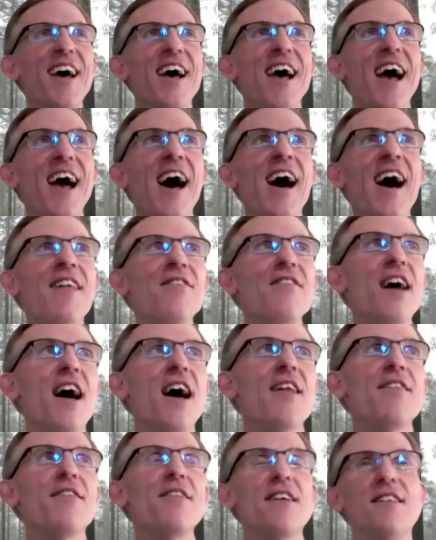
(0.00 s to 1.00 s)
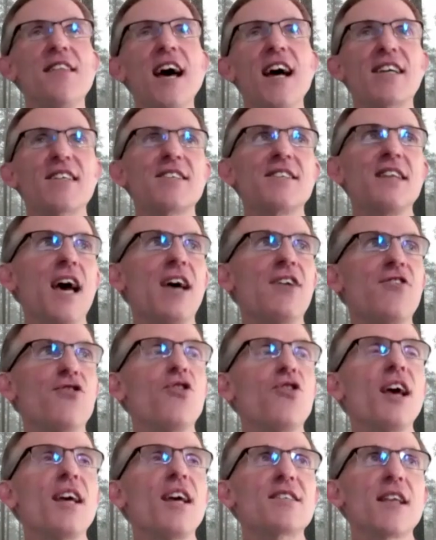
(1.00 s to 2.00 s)
And then the next day, 2
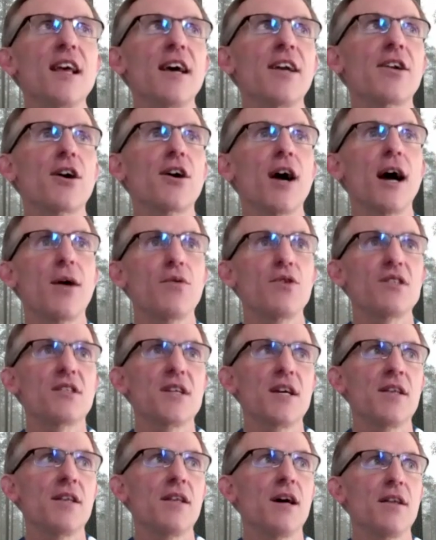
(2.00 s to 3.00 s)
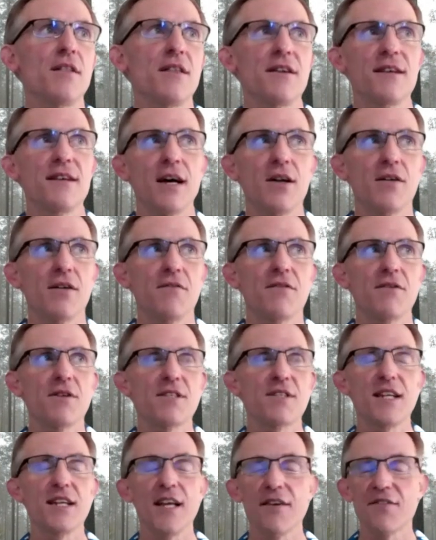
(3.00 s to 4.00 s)
days later, I was in the
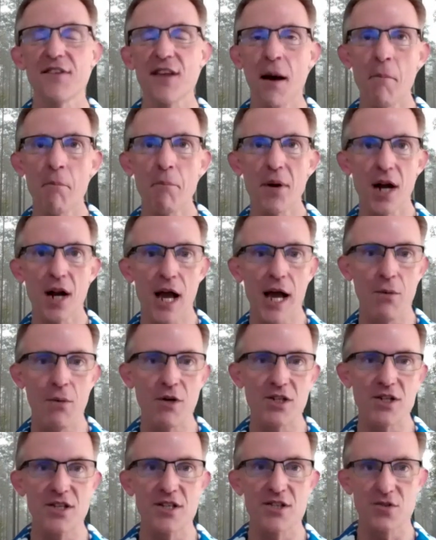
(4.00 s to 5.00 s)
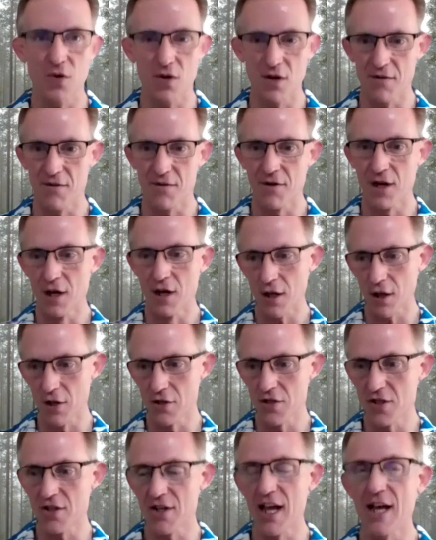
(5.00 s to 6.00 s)
city of Tampere, which is sort of
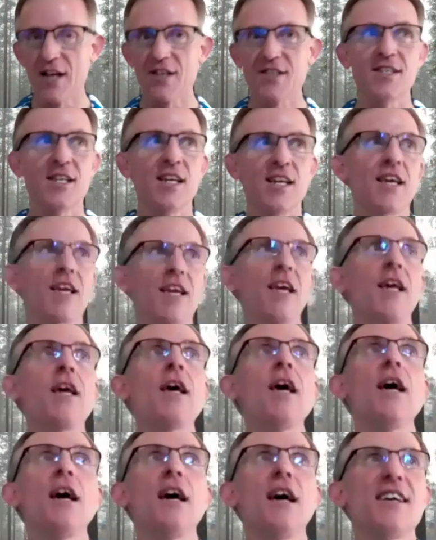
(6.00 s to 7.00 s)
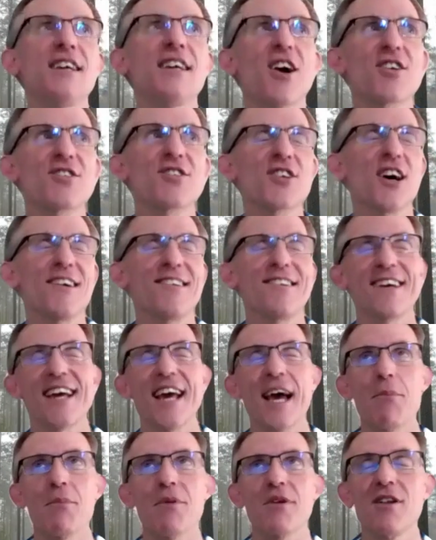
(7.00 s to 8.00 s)
closer to Helsinki, sauna
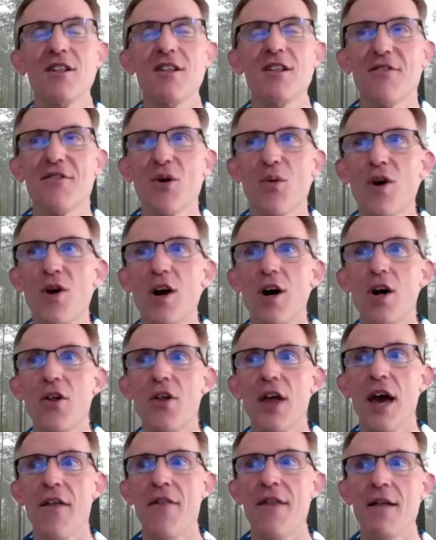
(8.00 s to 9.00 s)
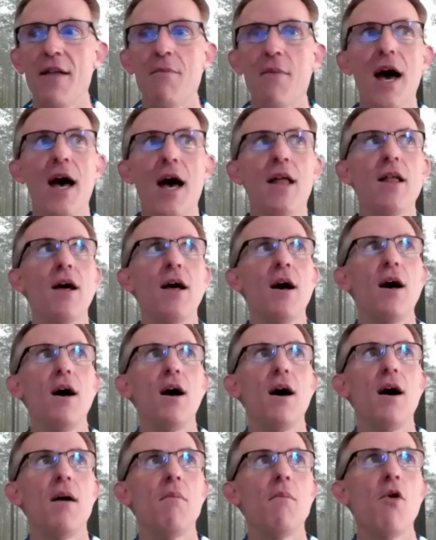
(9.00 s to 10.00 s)
capital of the world, and then met
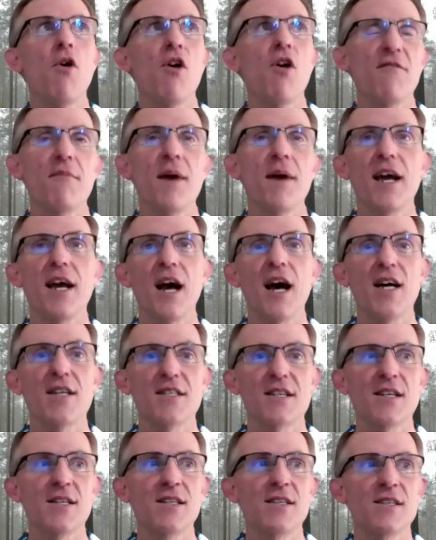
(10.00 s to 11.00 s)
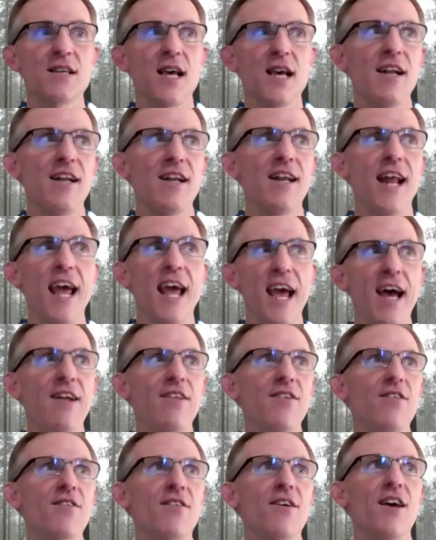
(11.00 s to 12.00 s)
more of my cousins and an
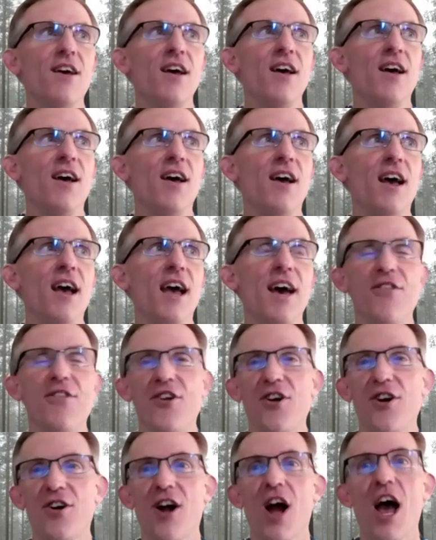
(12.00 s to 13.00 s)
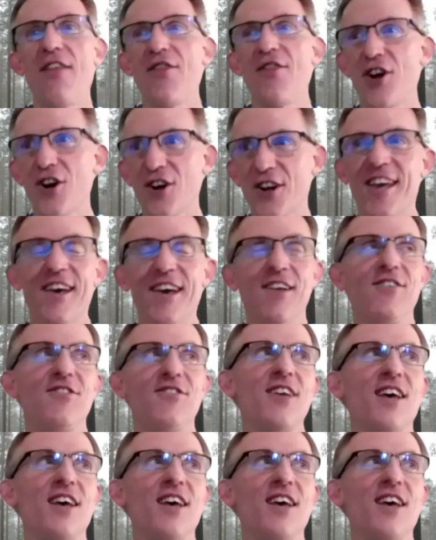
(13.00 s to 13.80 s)
aunt and their kids.